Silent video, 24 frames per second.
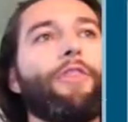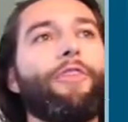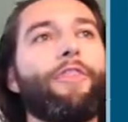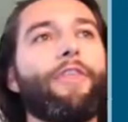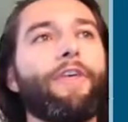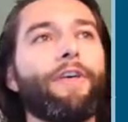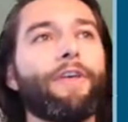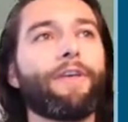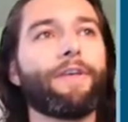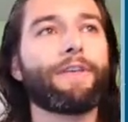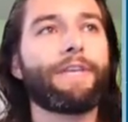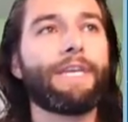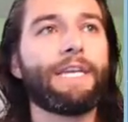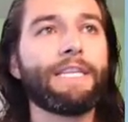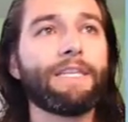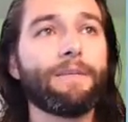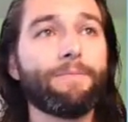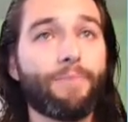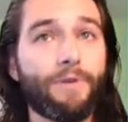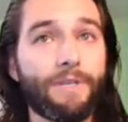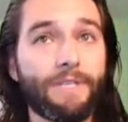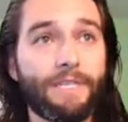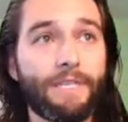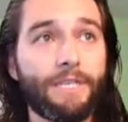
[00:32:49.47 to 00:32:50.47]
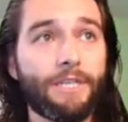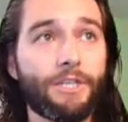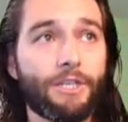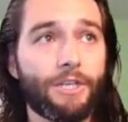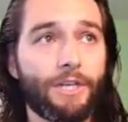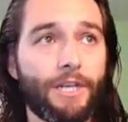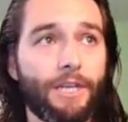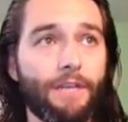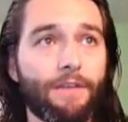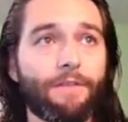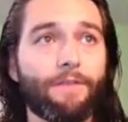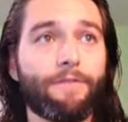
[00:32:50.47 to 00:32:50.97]
the kingdom
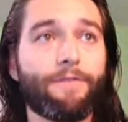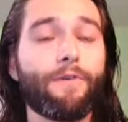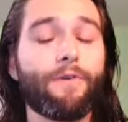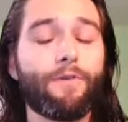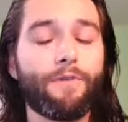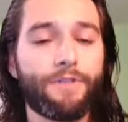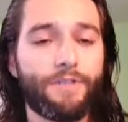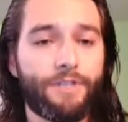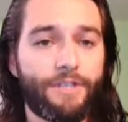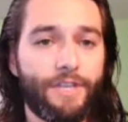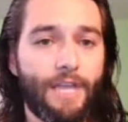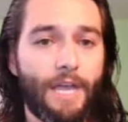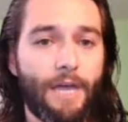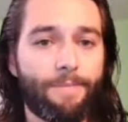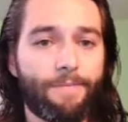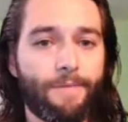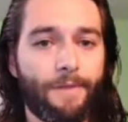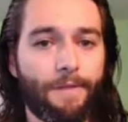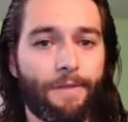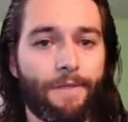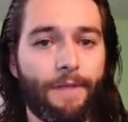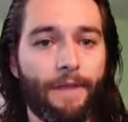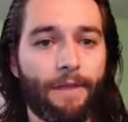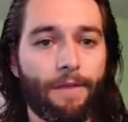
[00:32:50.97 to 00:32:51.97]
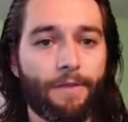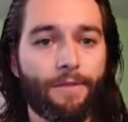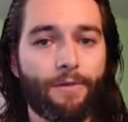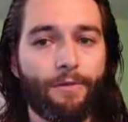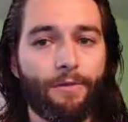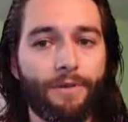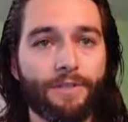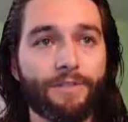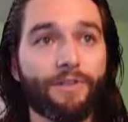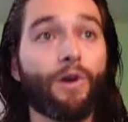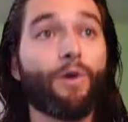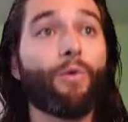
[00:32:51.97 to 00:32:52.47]
positioning, the first step to think
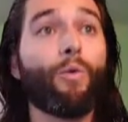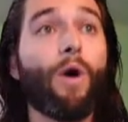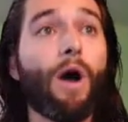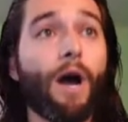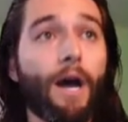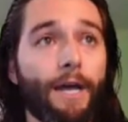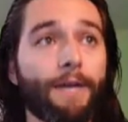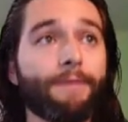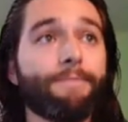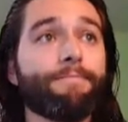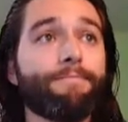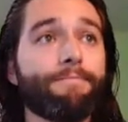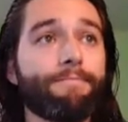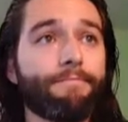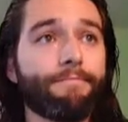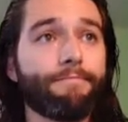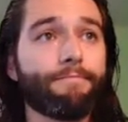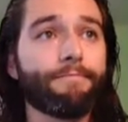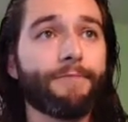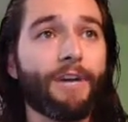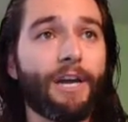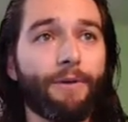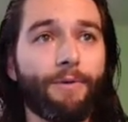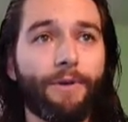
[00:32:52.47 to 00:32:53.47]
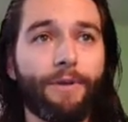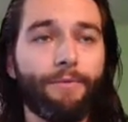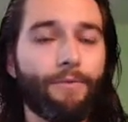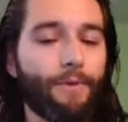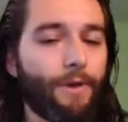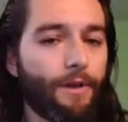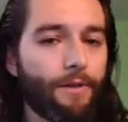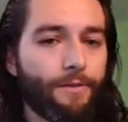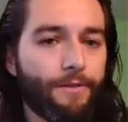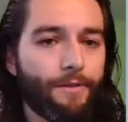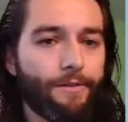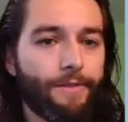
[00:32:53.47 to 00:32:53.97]
through is our why. Right?
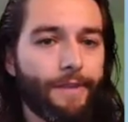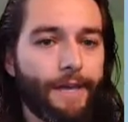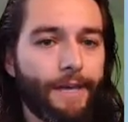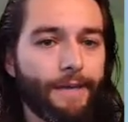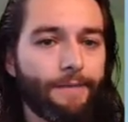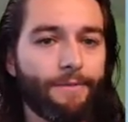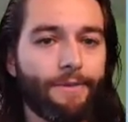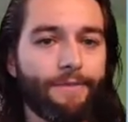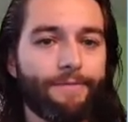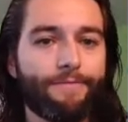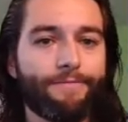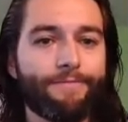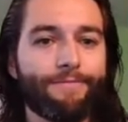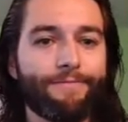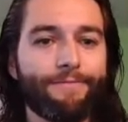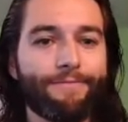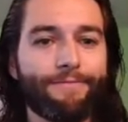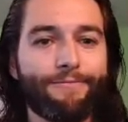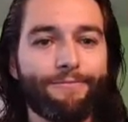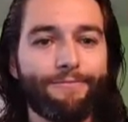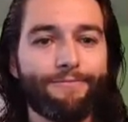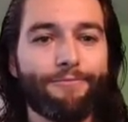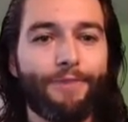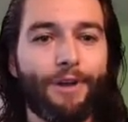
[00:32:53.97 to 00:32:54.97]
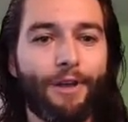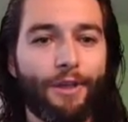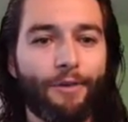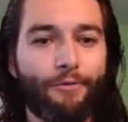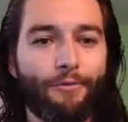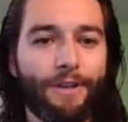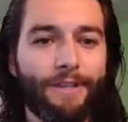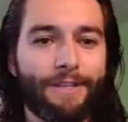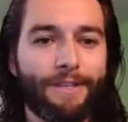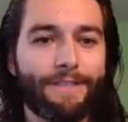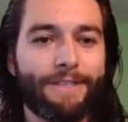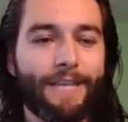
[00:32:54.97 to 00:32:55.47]
We all know that. We've
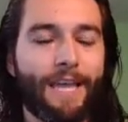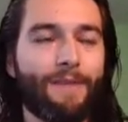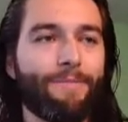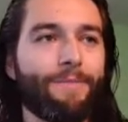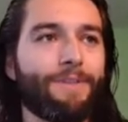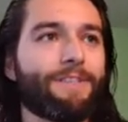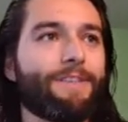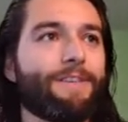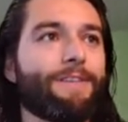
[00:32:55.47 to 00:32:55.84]
probably read Simon